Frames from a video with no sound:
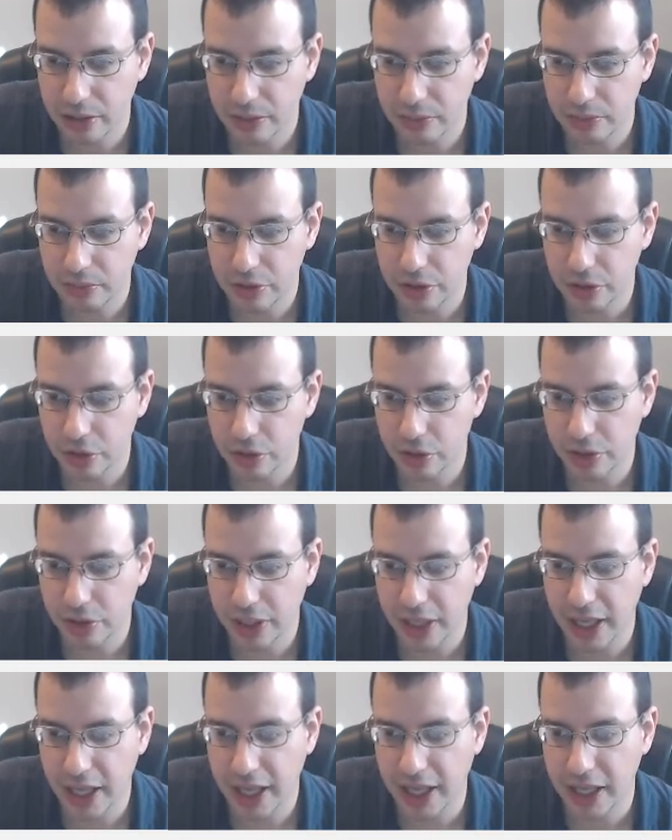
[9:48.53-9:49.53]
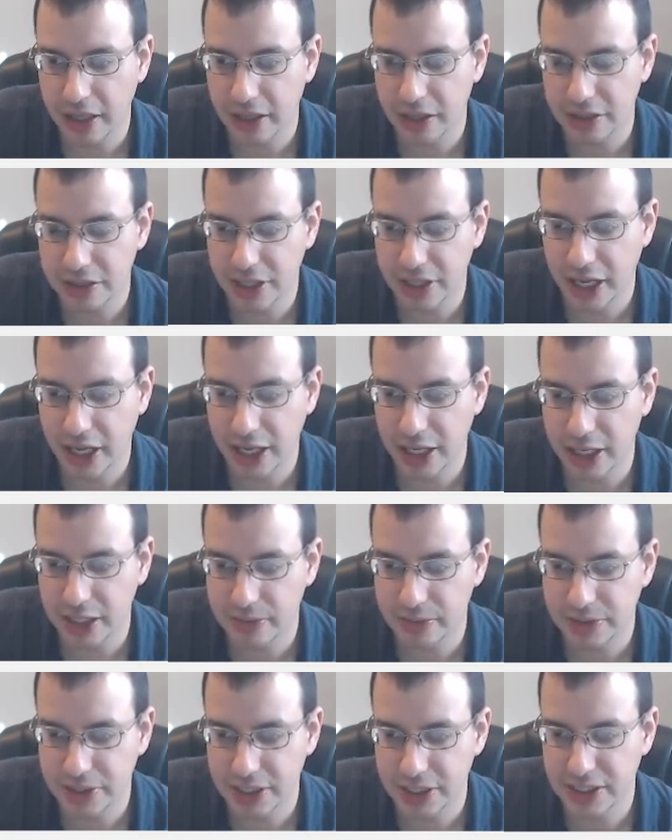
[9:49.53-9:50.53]
mu k
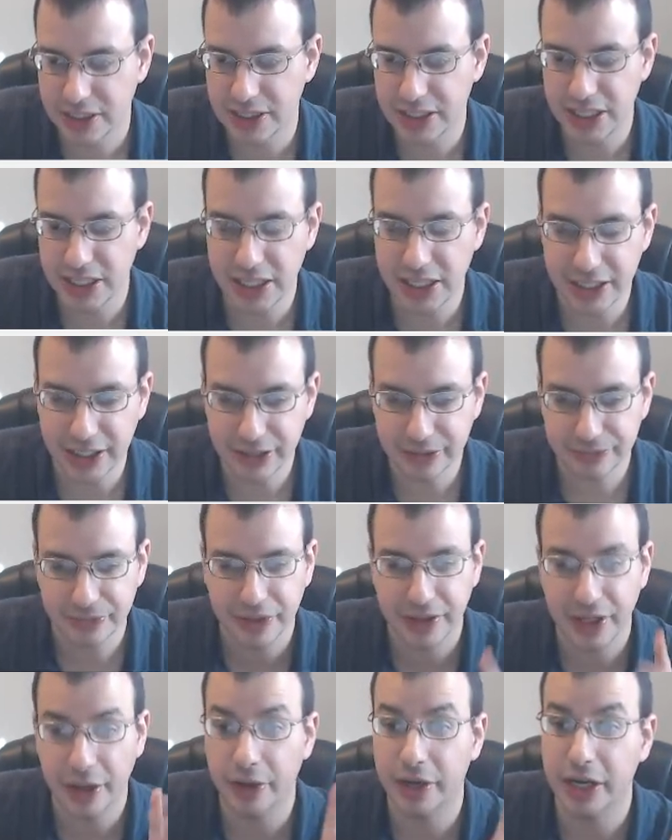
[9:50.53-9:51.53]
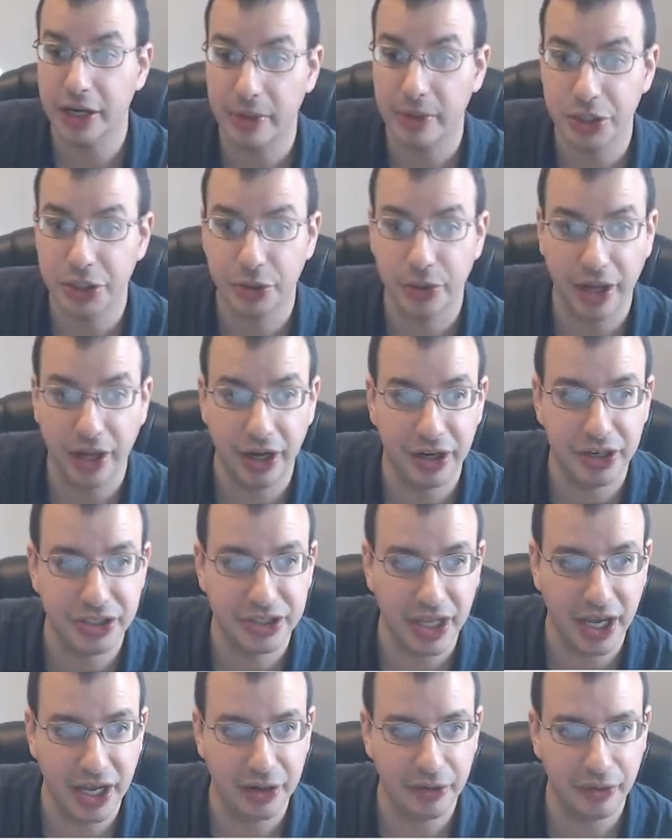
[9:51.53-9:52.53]
times d. Now we need to make sure we got our
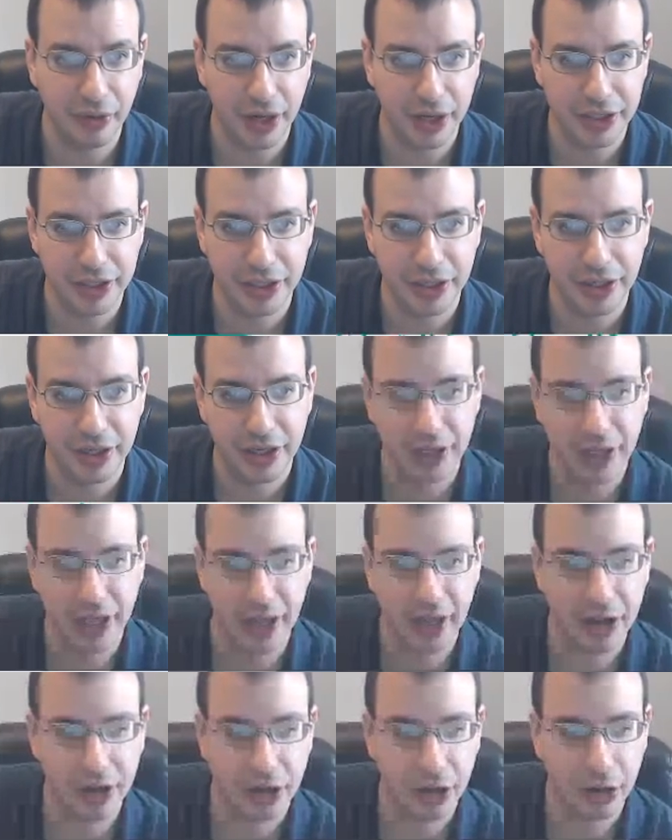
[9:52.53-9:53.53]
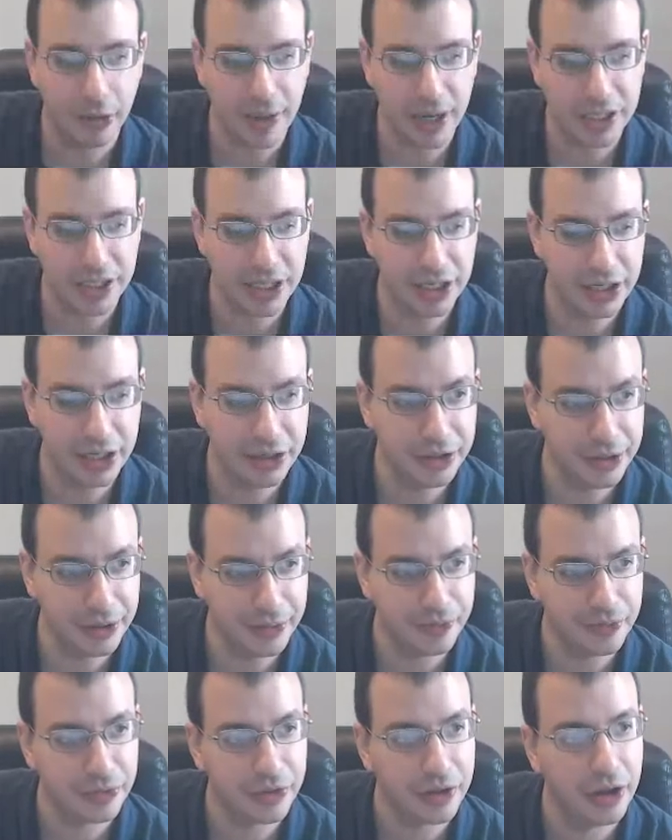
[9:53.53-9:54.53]
sign right. And I'm going to go back to here.
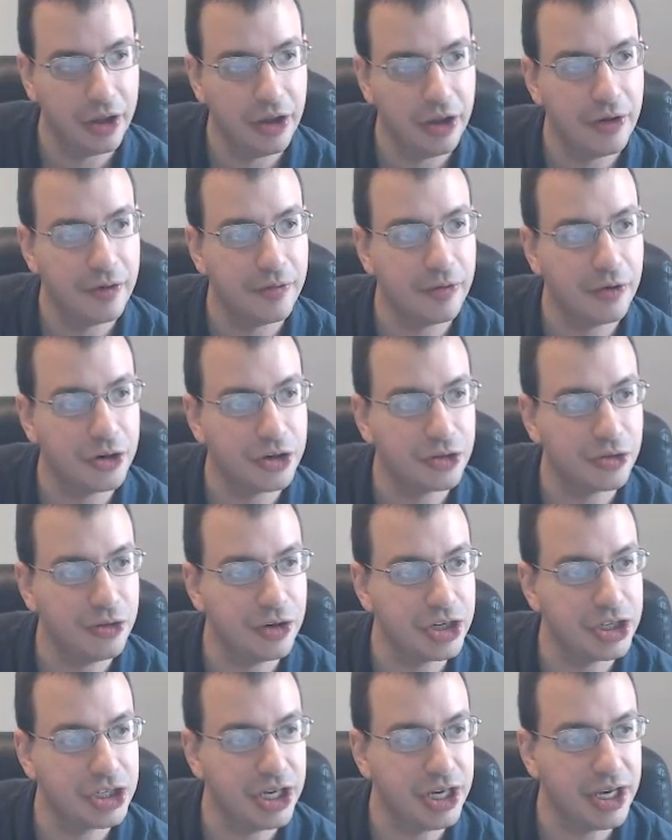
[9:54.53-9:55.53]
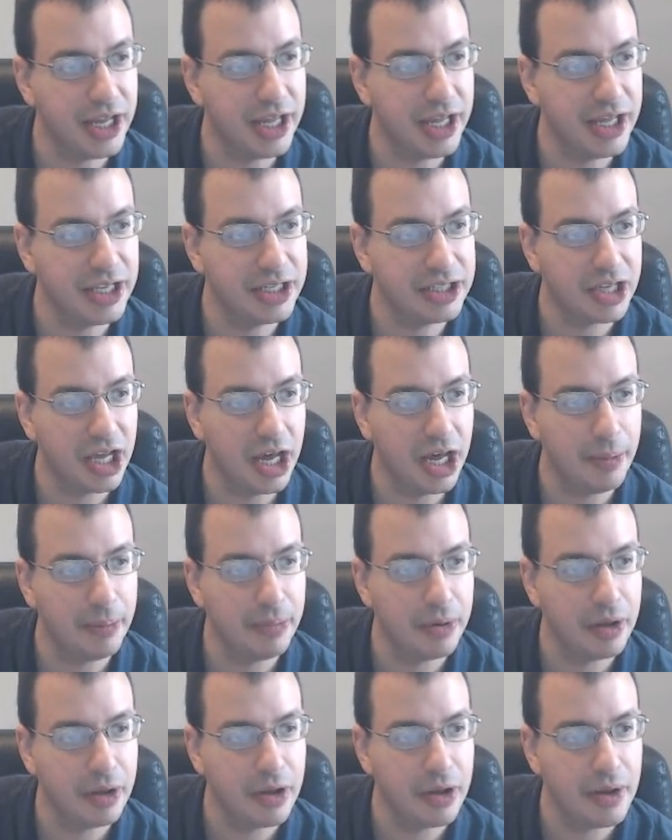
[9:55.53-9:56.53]
Force friction is
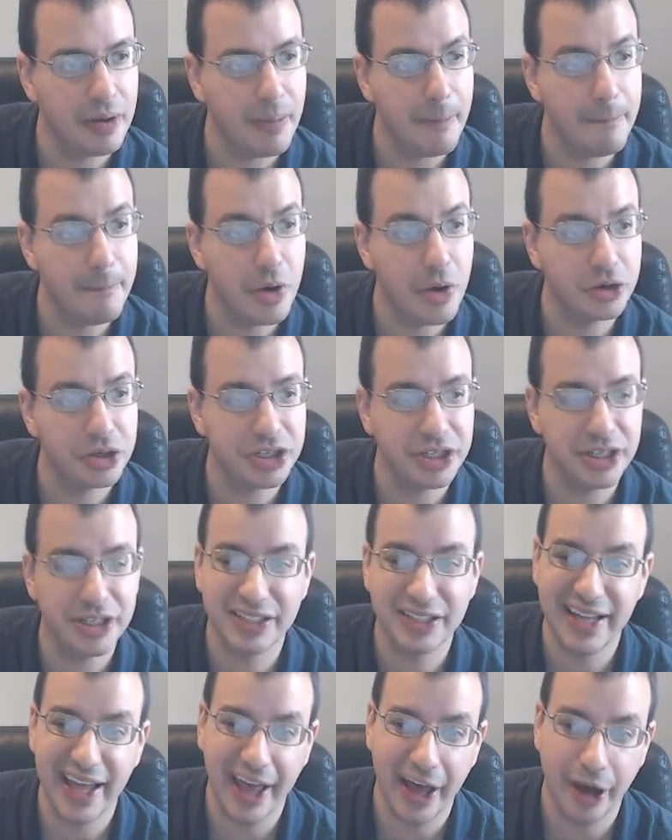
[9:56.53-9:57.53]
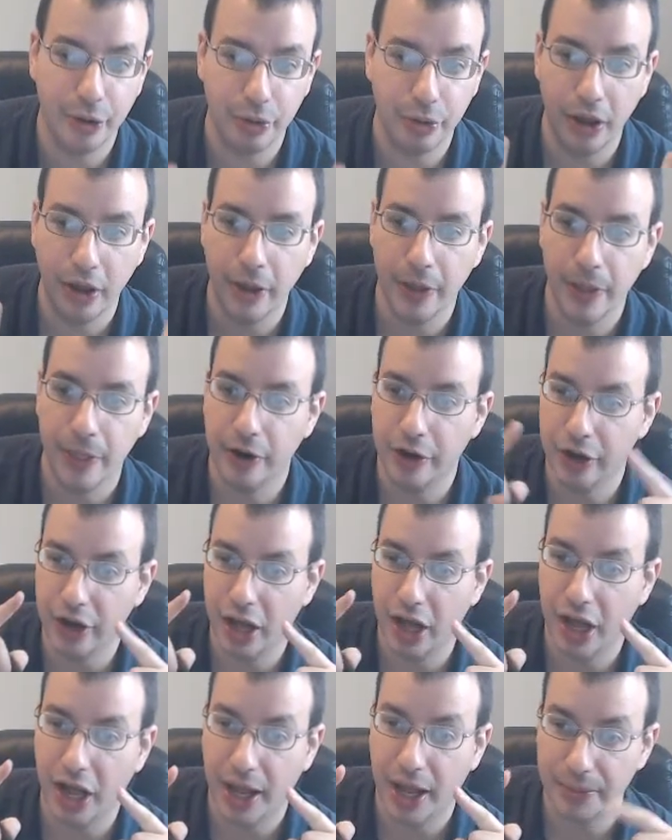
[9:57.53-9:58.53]
up, motion is down. They're
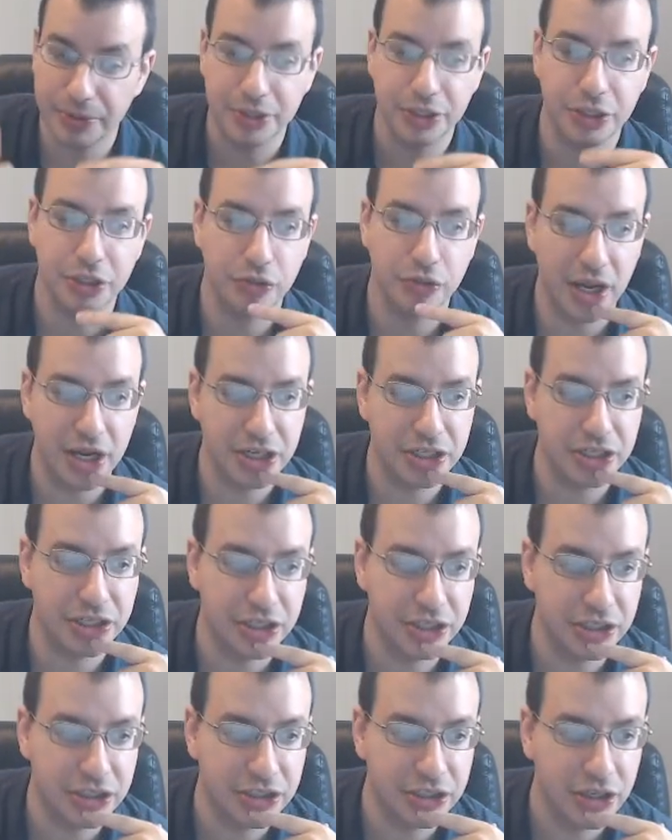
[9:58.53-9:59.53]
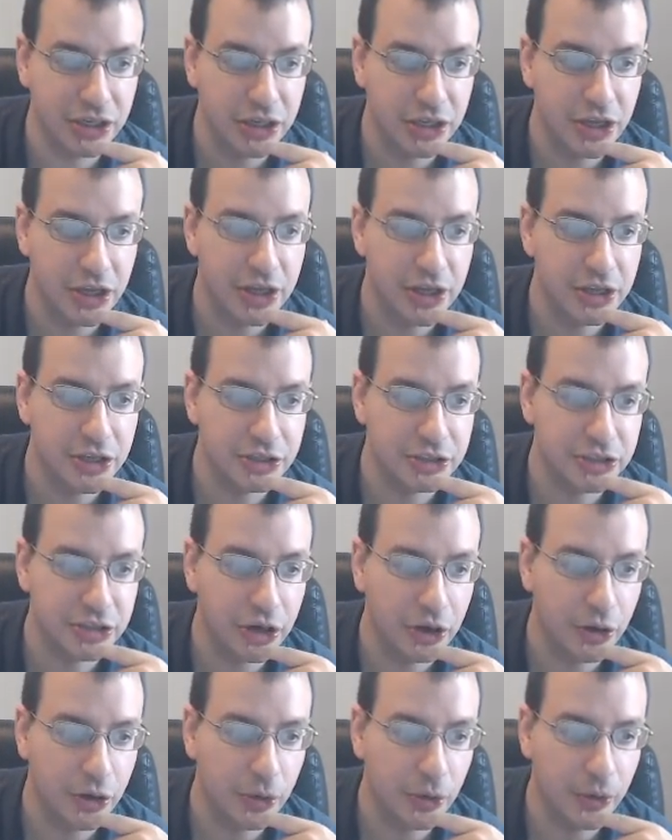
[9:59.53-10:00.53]
in opposite directions.
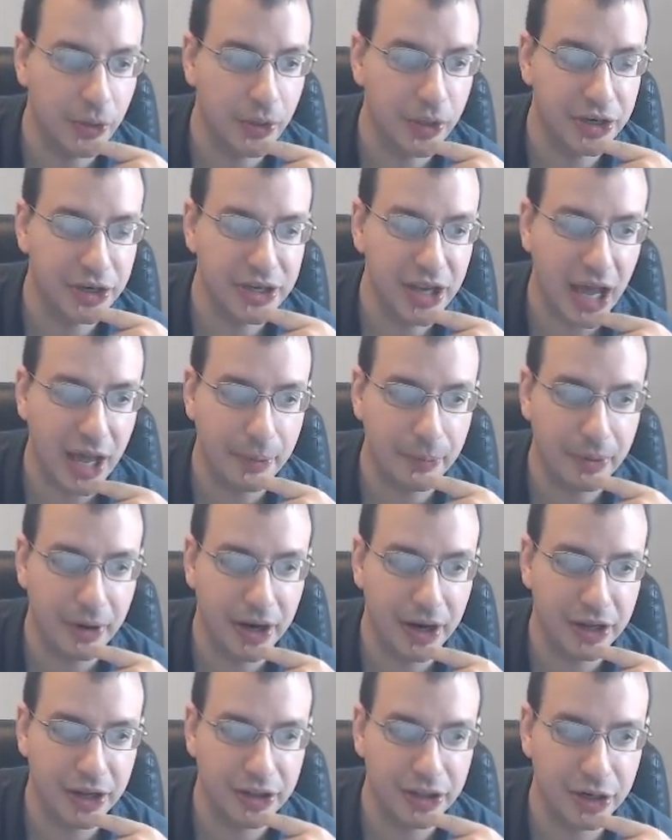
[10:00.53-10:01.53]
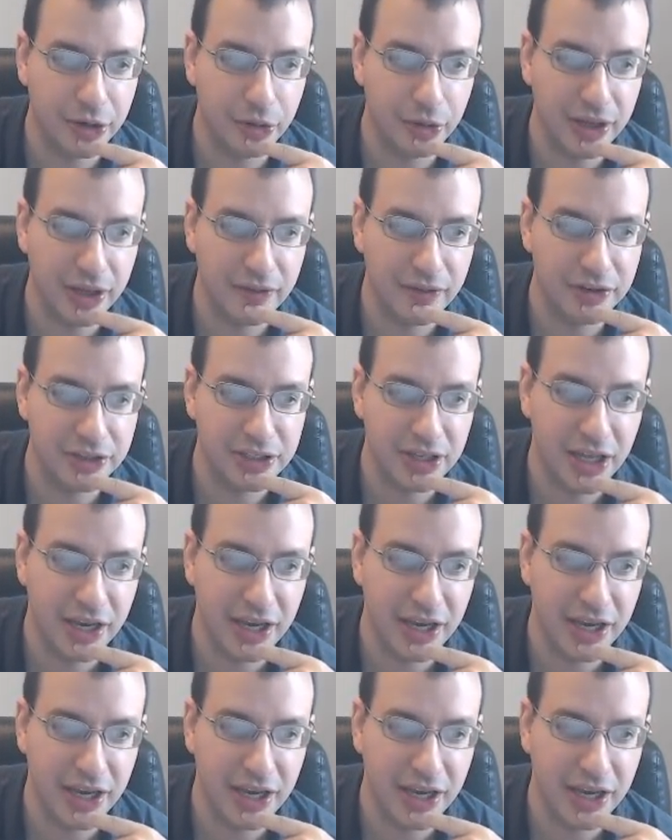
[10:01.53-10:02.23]
So the dot product there will give us a